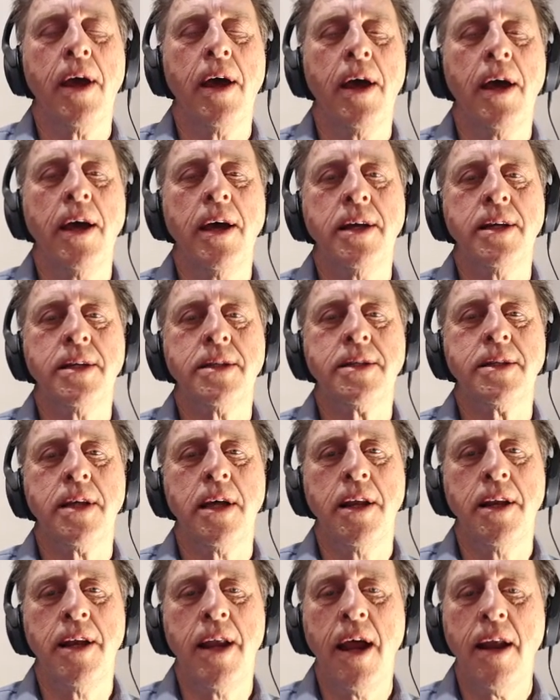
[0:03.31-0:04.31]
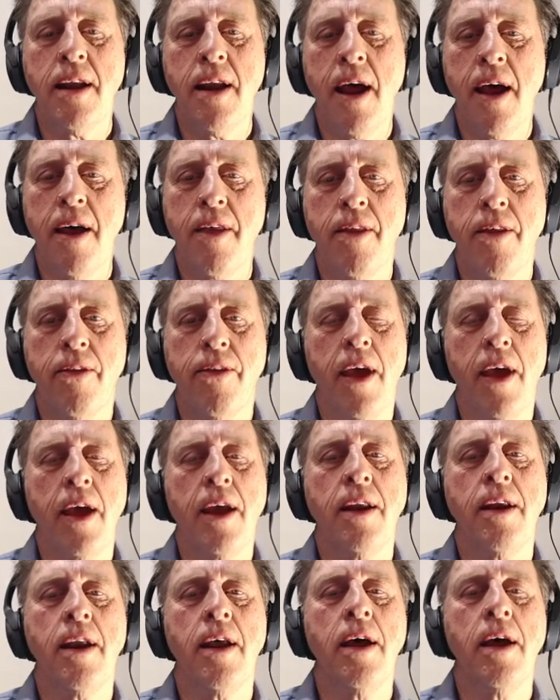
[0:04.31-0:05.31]
is none other
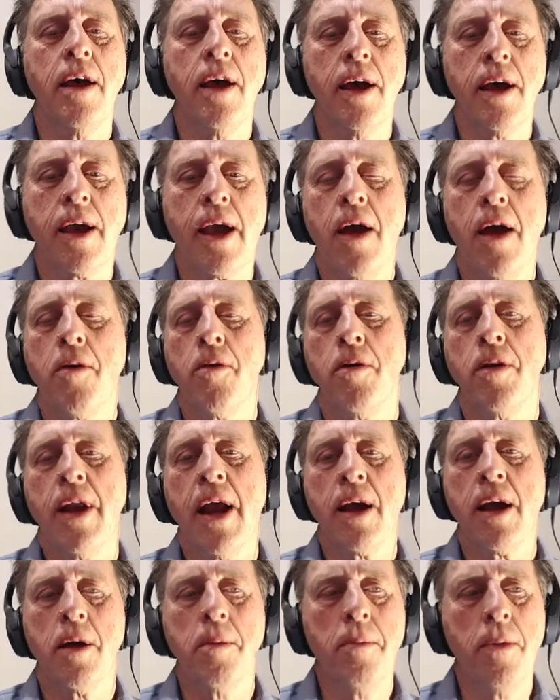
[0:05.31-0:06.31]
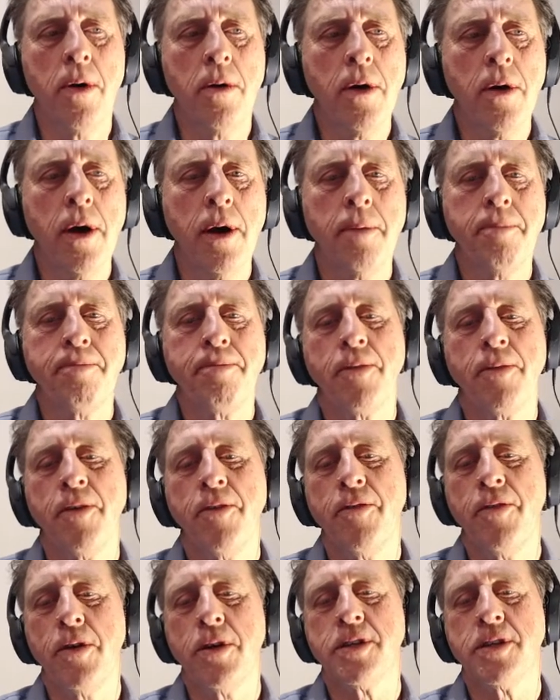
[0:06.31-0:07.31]
than Hikaru Nakamura
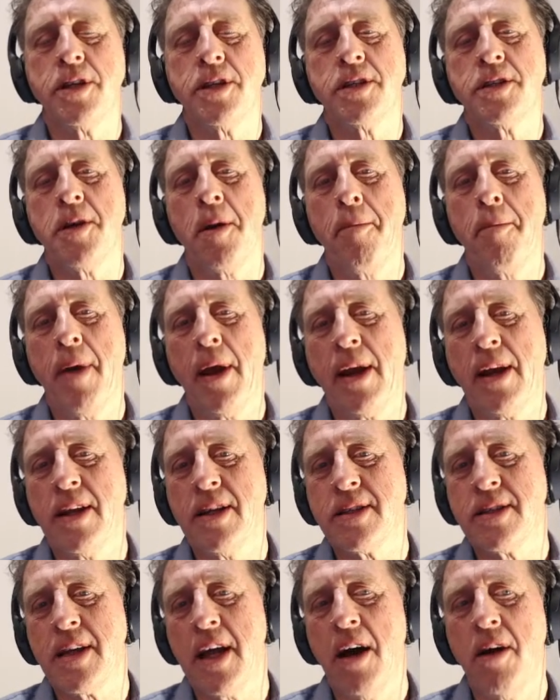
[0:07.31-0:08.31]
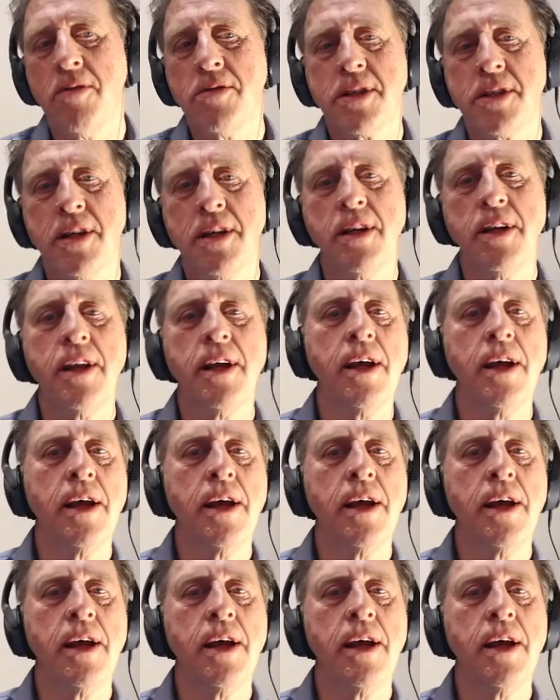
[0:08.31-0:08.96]
versus Magnus Carlsen